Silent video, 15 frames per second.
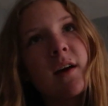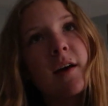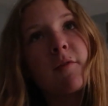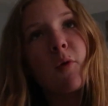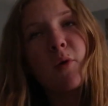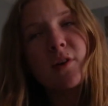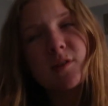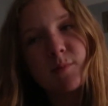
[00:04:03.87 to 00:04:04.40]

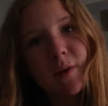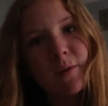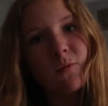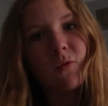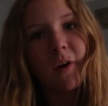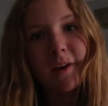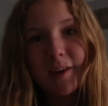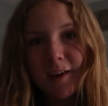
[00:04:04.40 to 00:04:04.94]
I've always
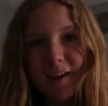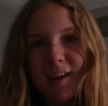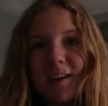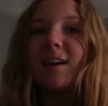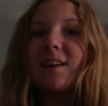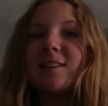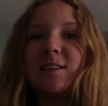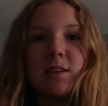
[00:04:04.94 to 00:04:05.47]
been running
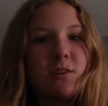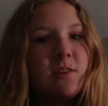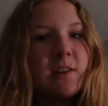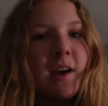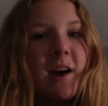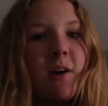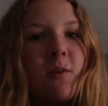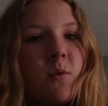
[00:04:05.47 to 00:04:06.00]
until
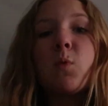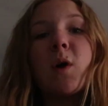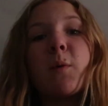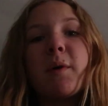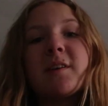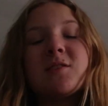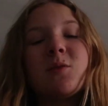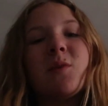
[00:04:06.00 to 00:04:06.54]
now, where
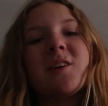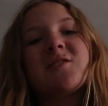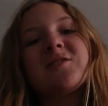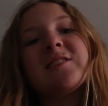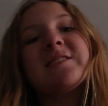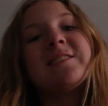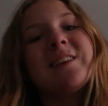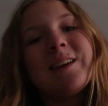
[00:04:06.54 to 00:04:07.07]
I went to watch
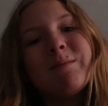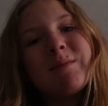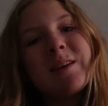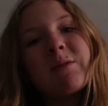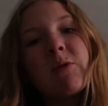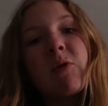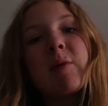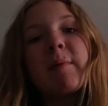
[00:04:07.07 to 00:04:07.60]
the state
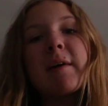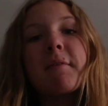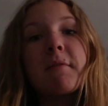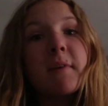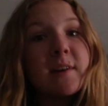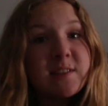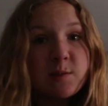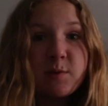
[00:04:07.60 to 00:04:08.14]
meet where one of my
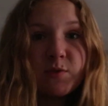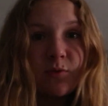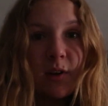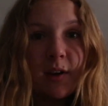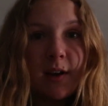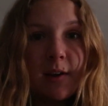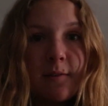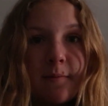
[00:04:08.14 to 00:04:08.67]
friends was
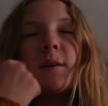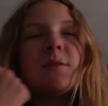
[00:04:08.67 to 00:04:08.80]
running.